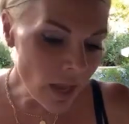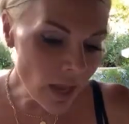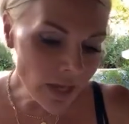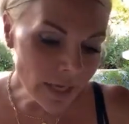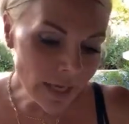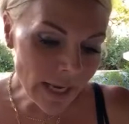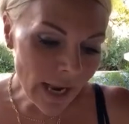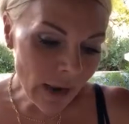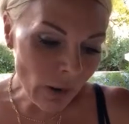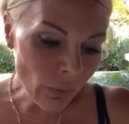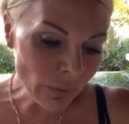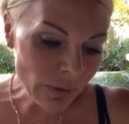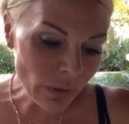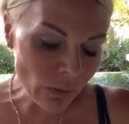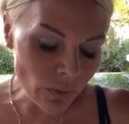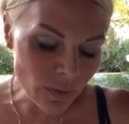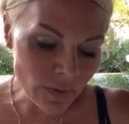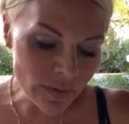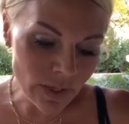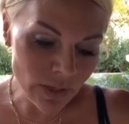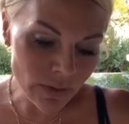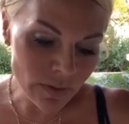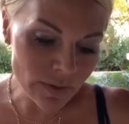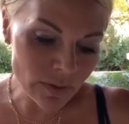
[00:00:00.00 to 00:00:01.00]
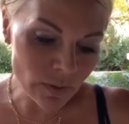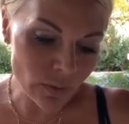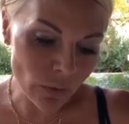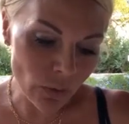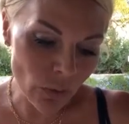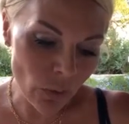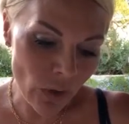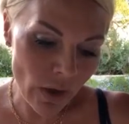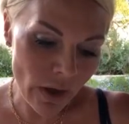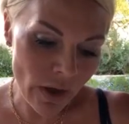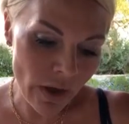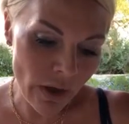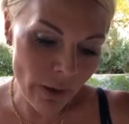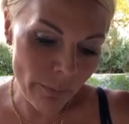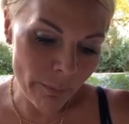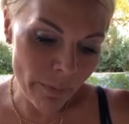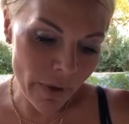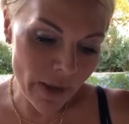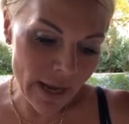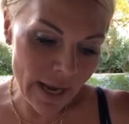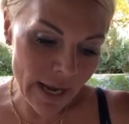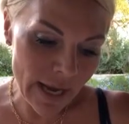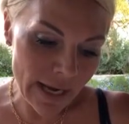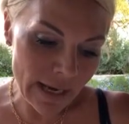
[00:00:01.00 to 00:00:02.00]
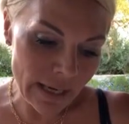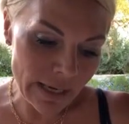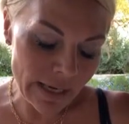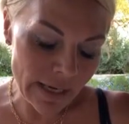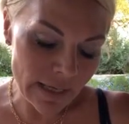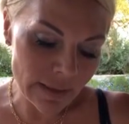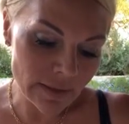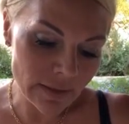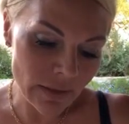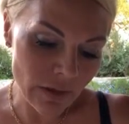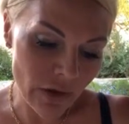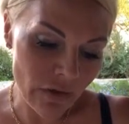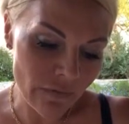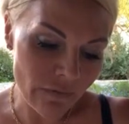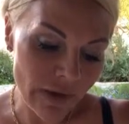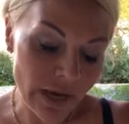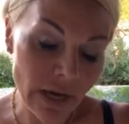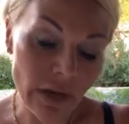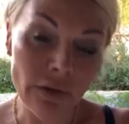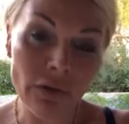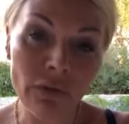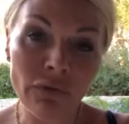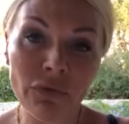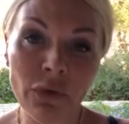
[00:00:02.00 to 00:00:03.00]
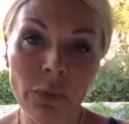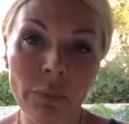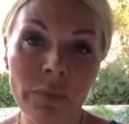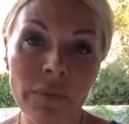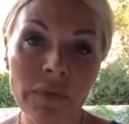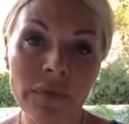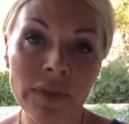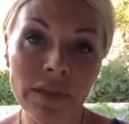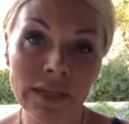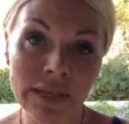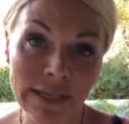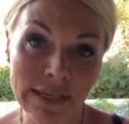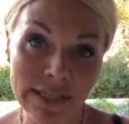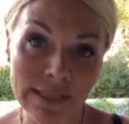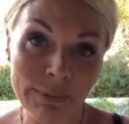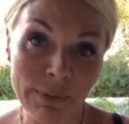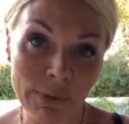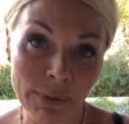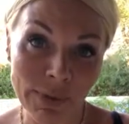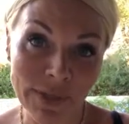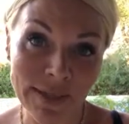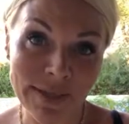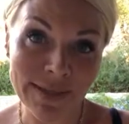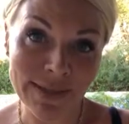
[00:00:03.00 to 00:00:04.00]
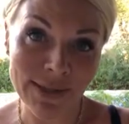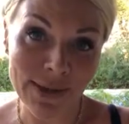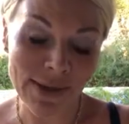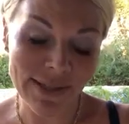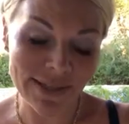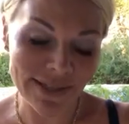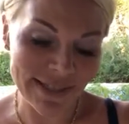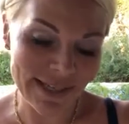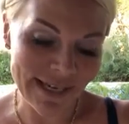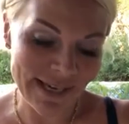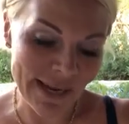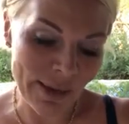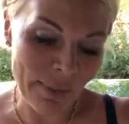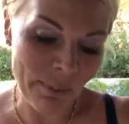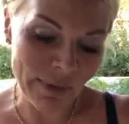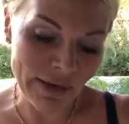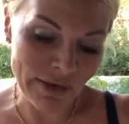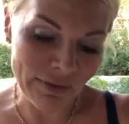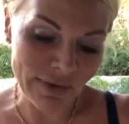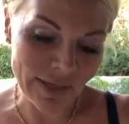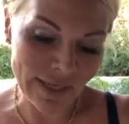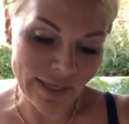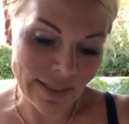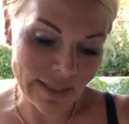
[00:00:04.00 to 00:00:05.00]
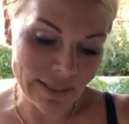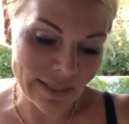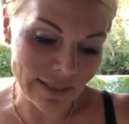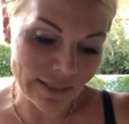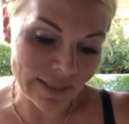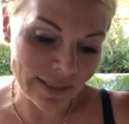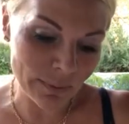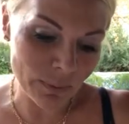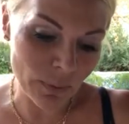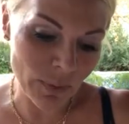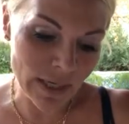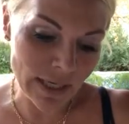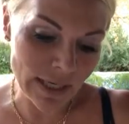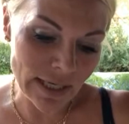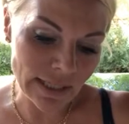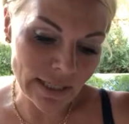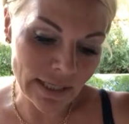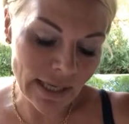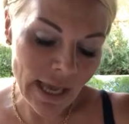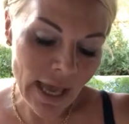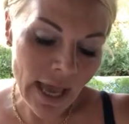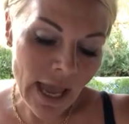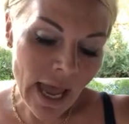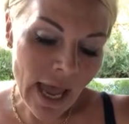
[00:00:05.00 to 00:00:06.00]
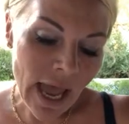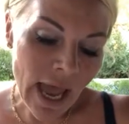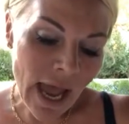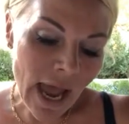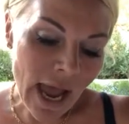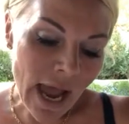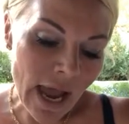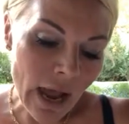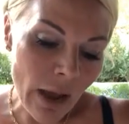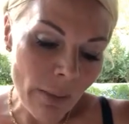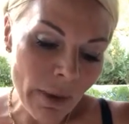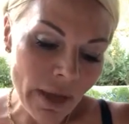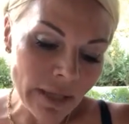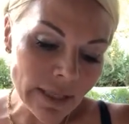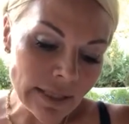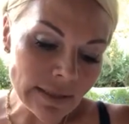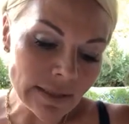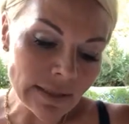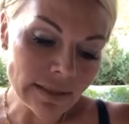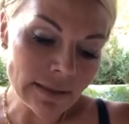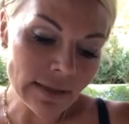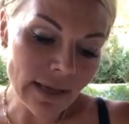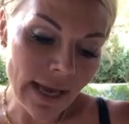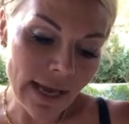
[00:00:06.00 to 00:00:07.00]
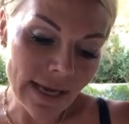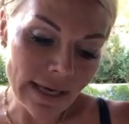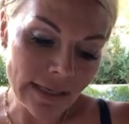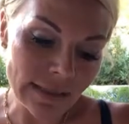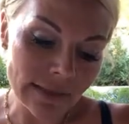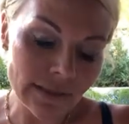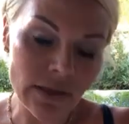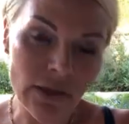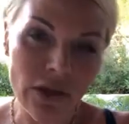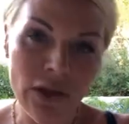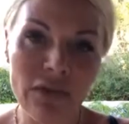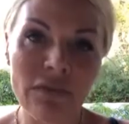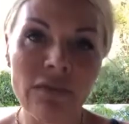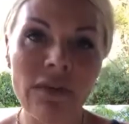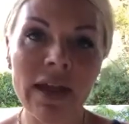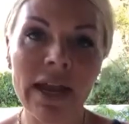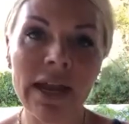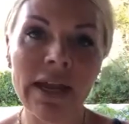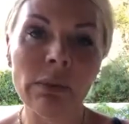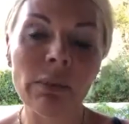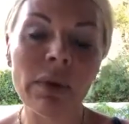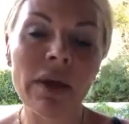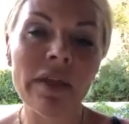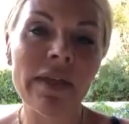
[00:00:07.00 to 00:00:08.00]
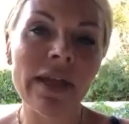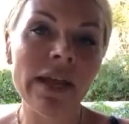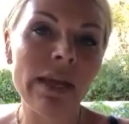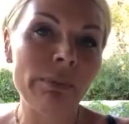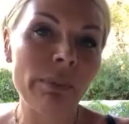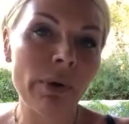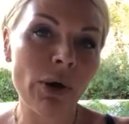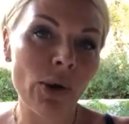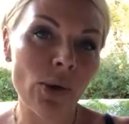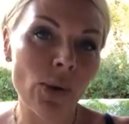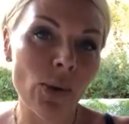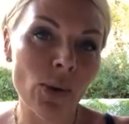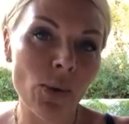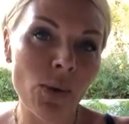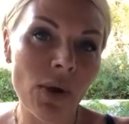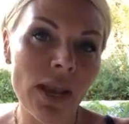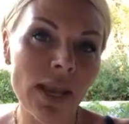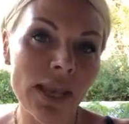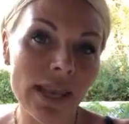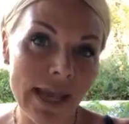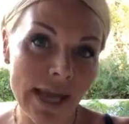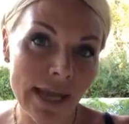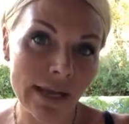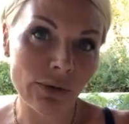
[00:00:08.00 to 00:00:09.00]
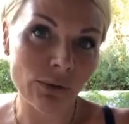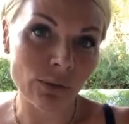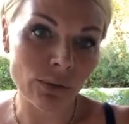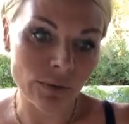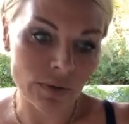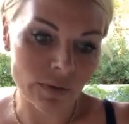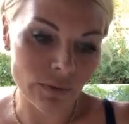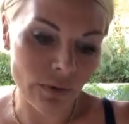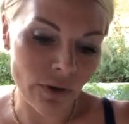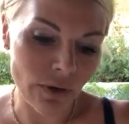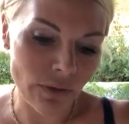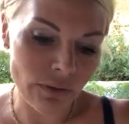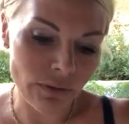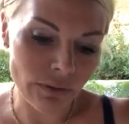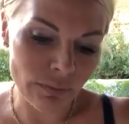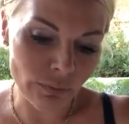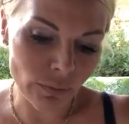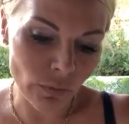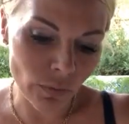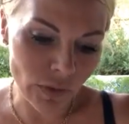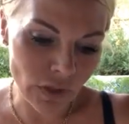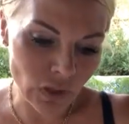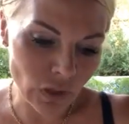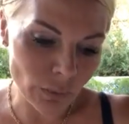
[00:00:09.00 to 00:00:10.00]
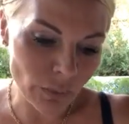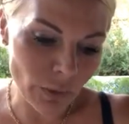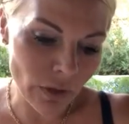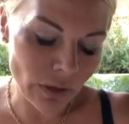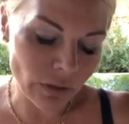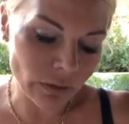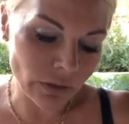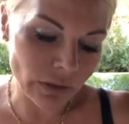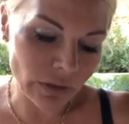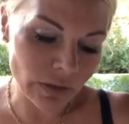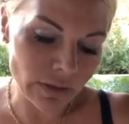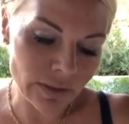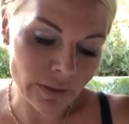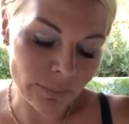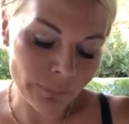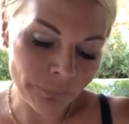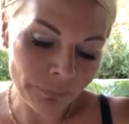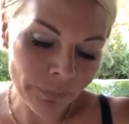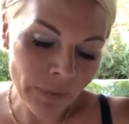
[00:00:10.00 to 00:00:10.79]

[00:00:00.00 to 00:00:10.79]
Now, we also saw a survey from the Leeds Building Society be released this week. And this is a survey where they poll landlords rather than mortgage brokers.